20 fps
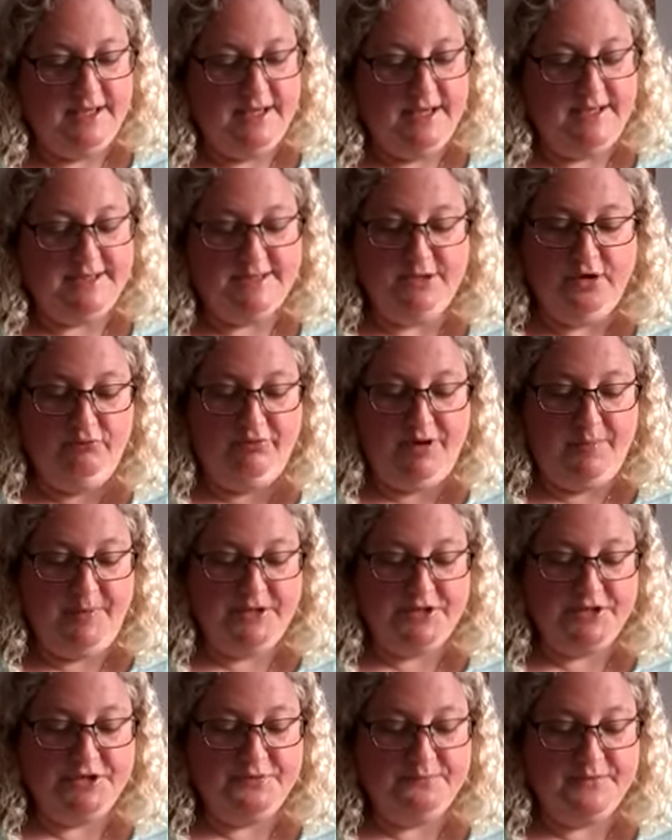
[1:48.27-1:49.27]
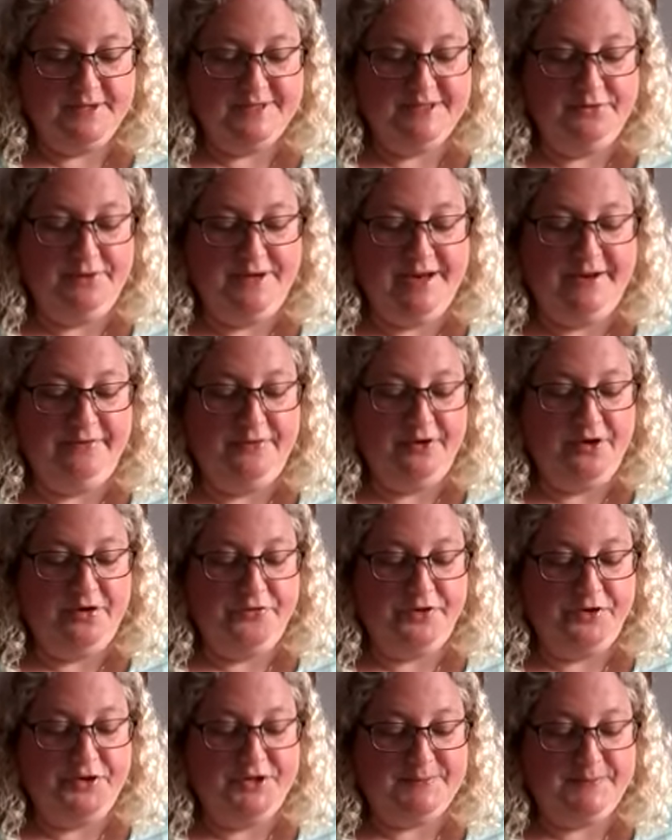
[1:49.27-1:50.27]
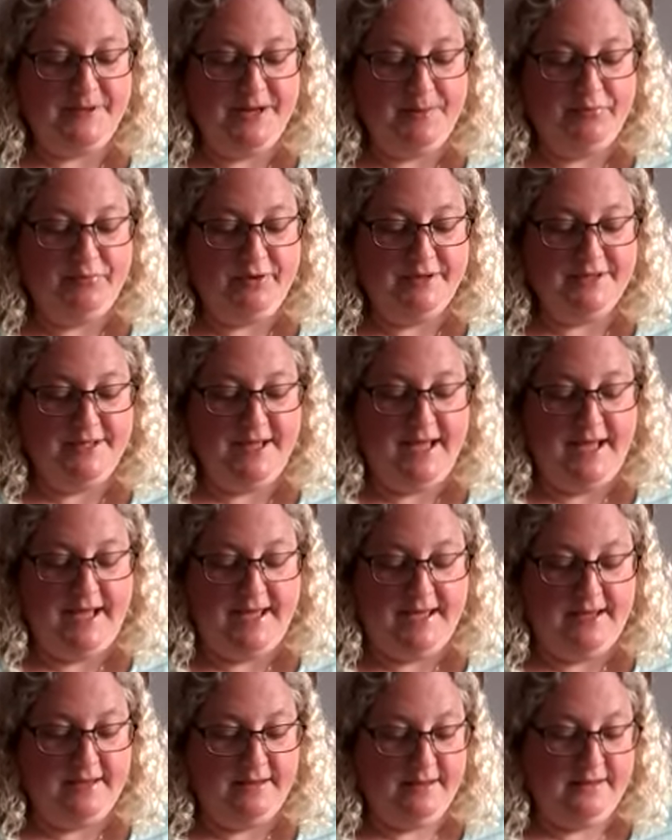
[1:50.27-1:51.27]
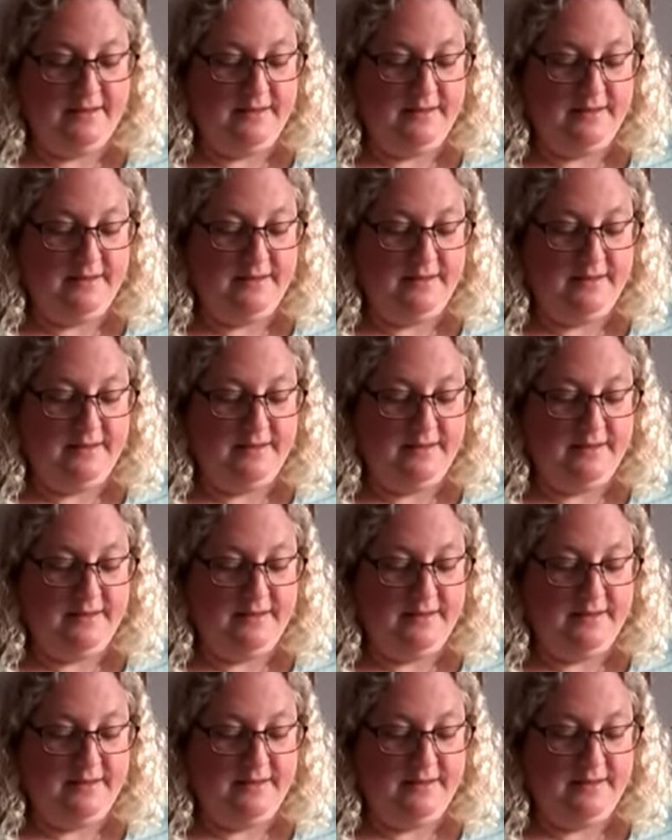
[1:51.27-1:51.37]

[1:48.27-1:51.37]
"It's not rubbish. I saw an advert on the newspaper under the hay."